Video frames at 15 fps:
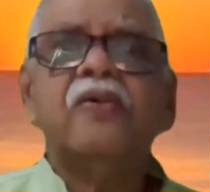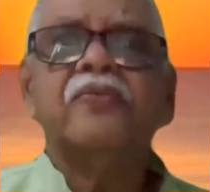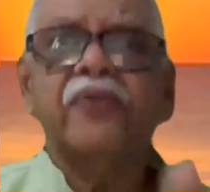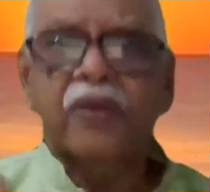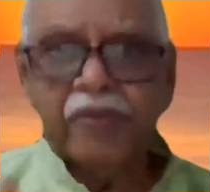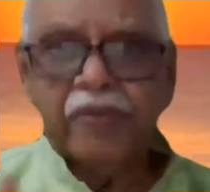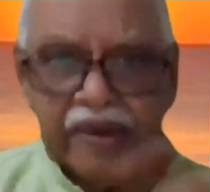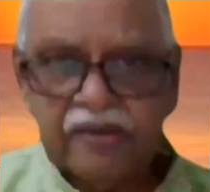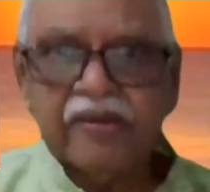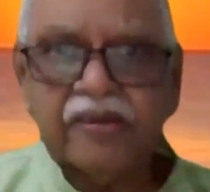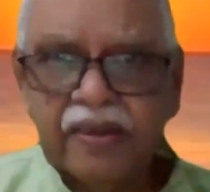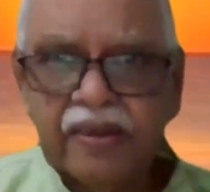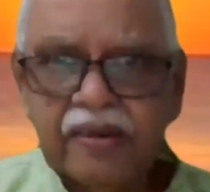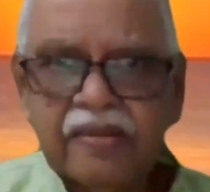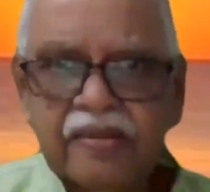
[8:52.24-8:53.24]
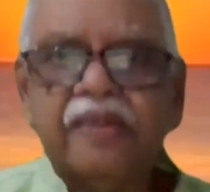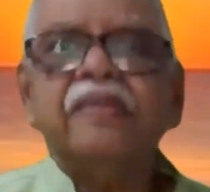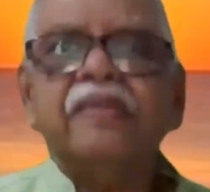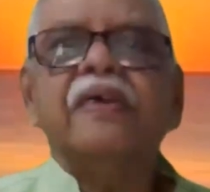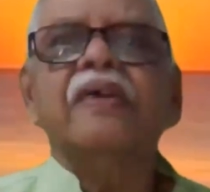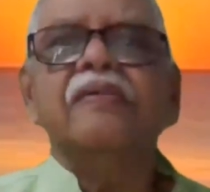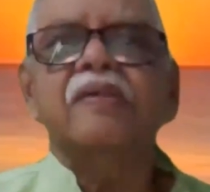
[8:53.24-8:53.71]
from each other. Then
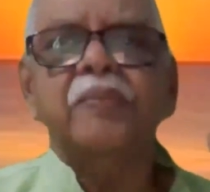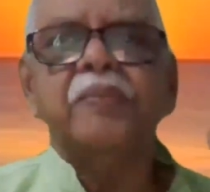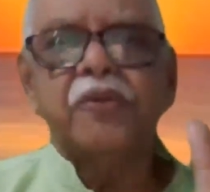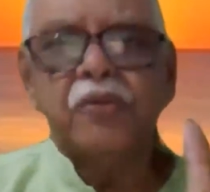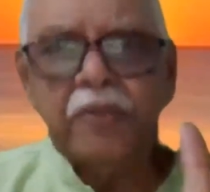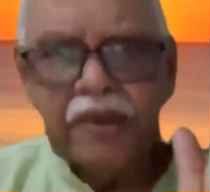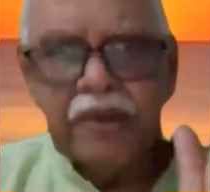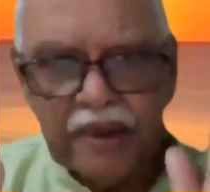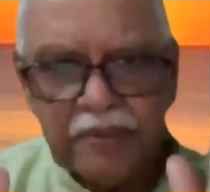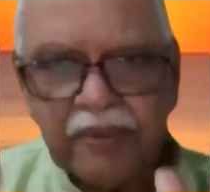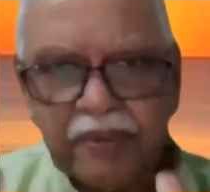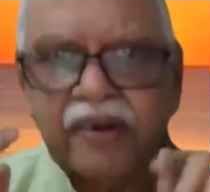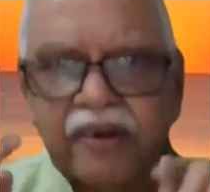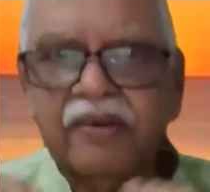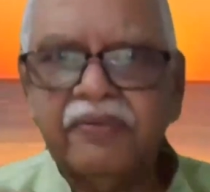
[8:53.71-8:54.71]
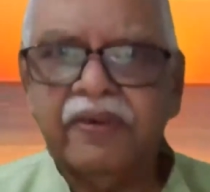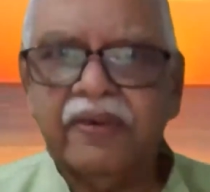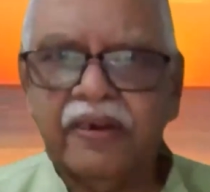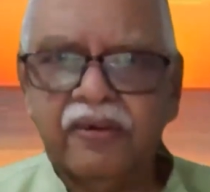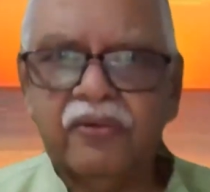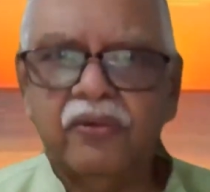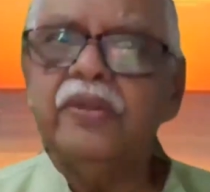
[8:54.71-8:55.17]
they are supposed to be temporary
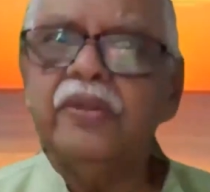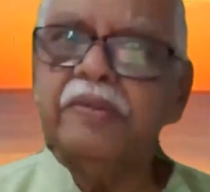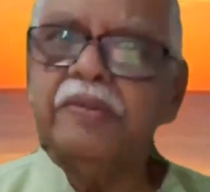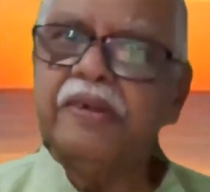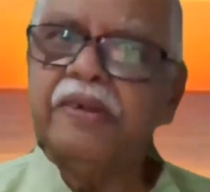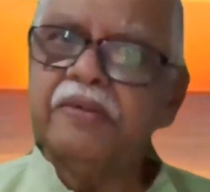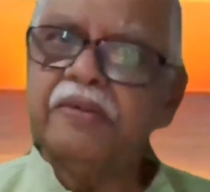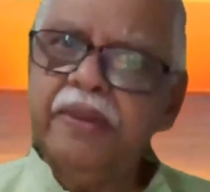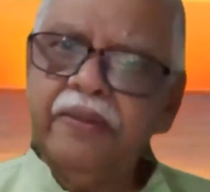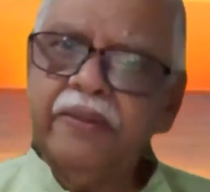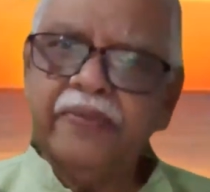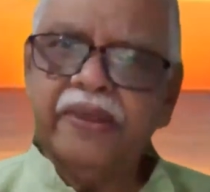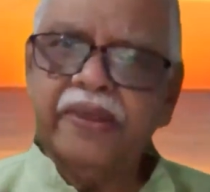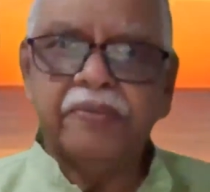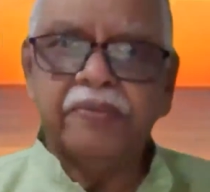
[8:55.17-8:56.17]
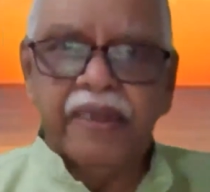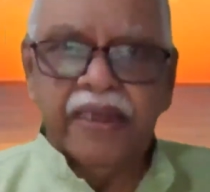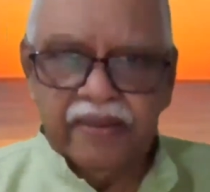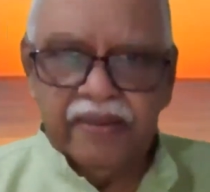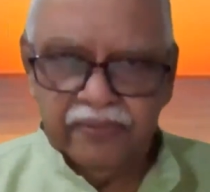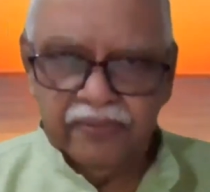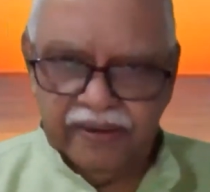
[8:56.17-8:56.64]
friends, though they might be enemy
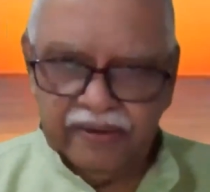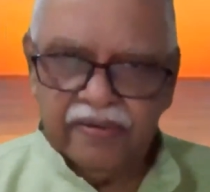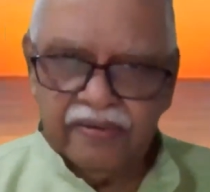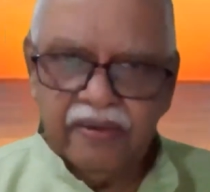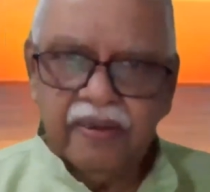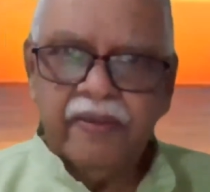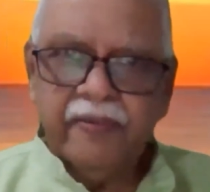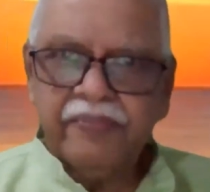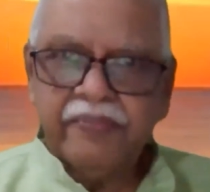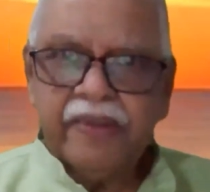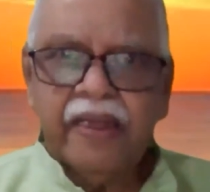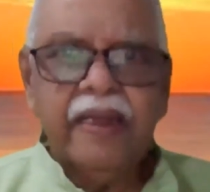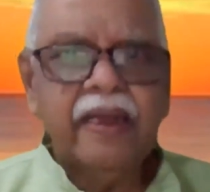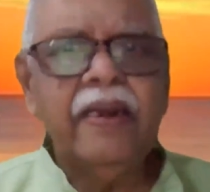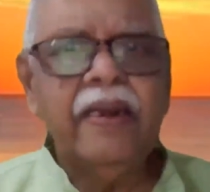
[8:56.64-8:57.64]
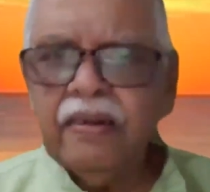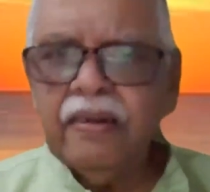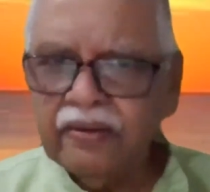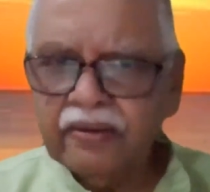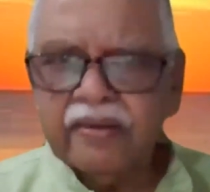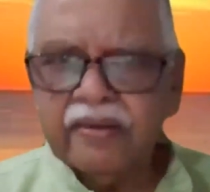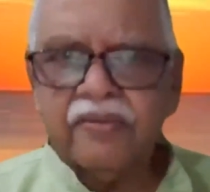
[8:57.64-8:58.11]
otherwise. And
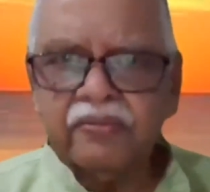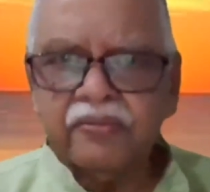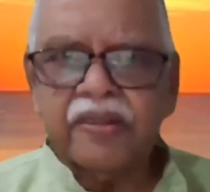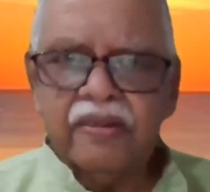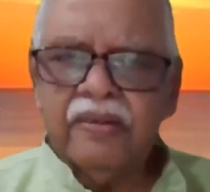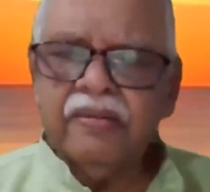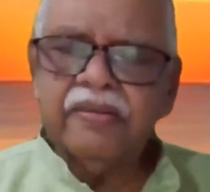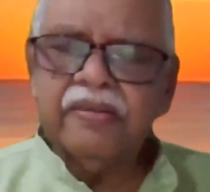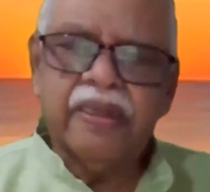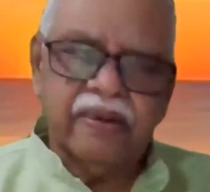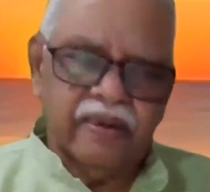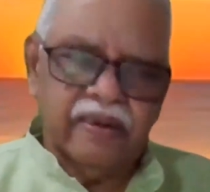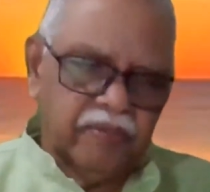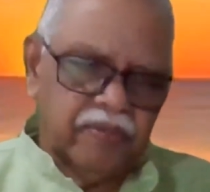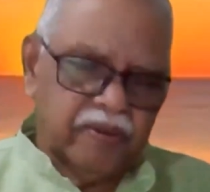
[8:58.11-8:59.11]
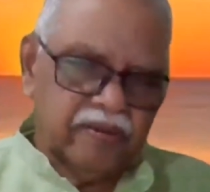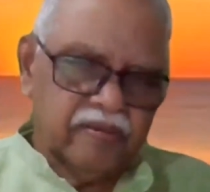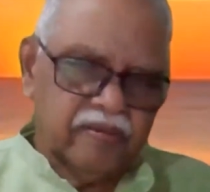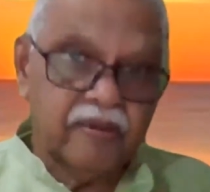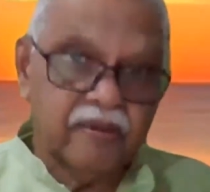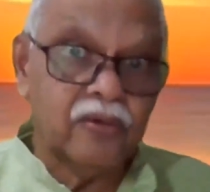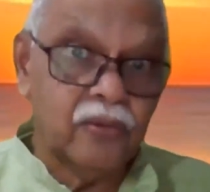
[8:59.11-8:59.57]
the rest of the things they are
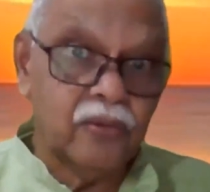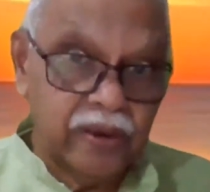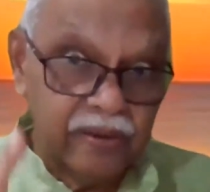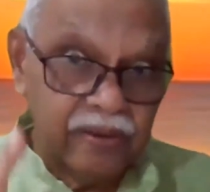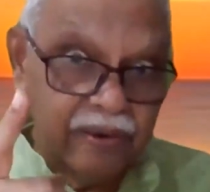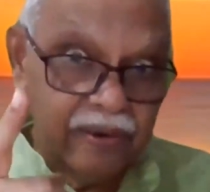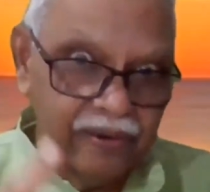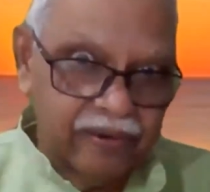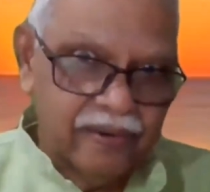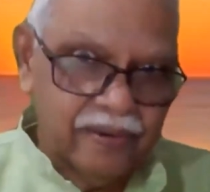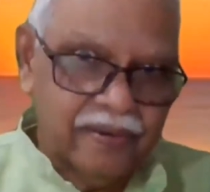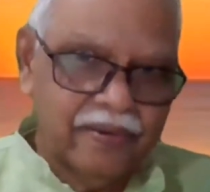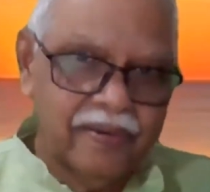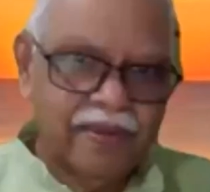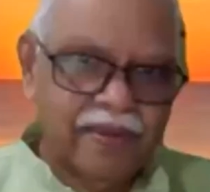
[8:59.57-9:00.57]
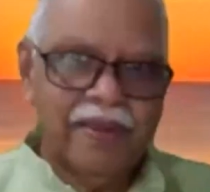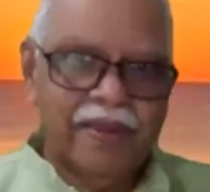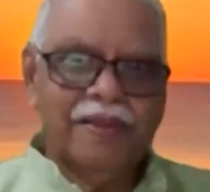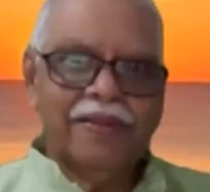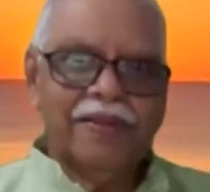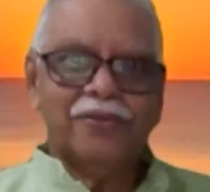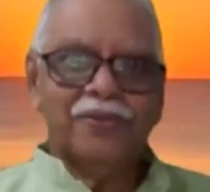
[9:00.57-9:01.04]
enemies, including the Lagna.
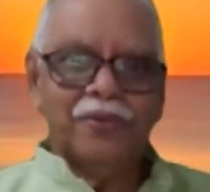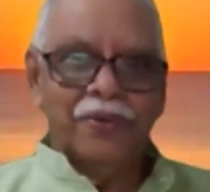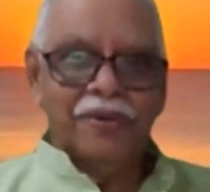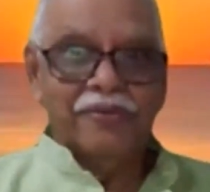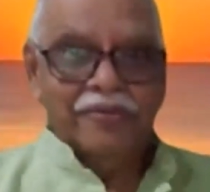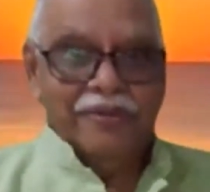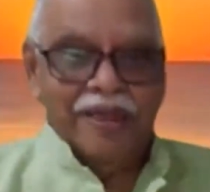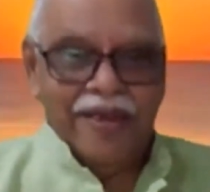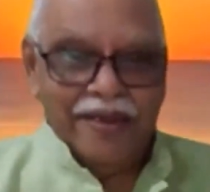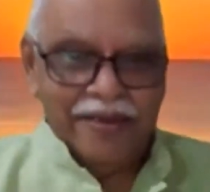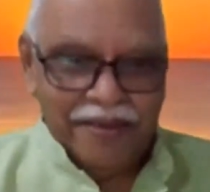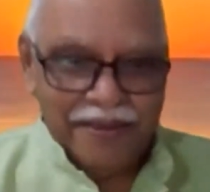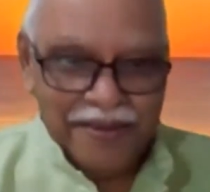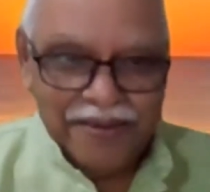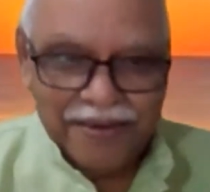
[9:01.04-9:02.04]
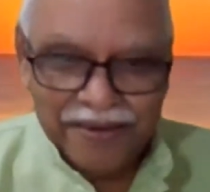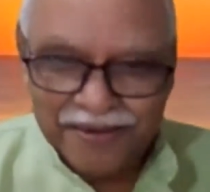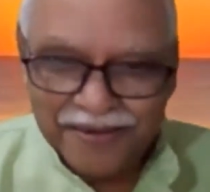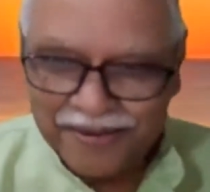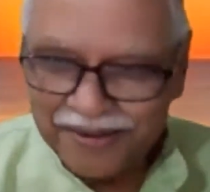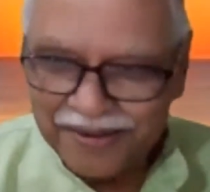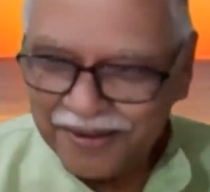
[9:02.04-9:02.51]
So if they are in